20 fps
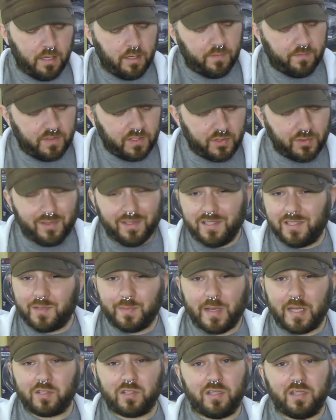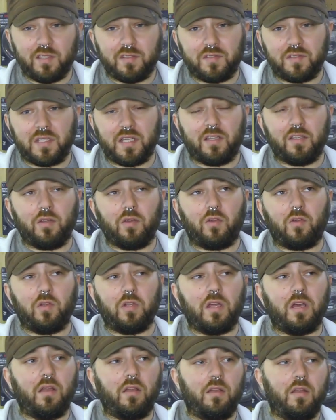Visual inspection doesn't tell you a whole
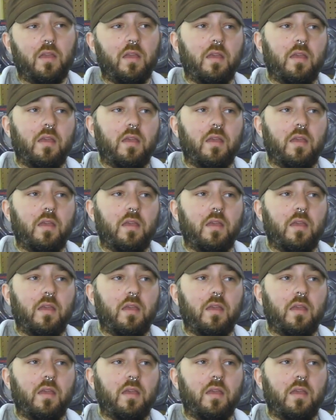lot.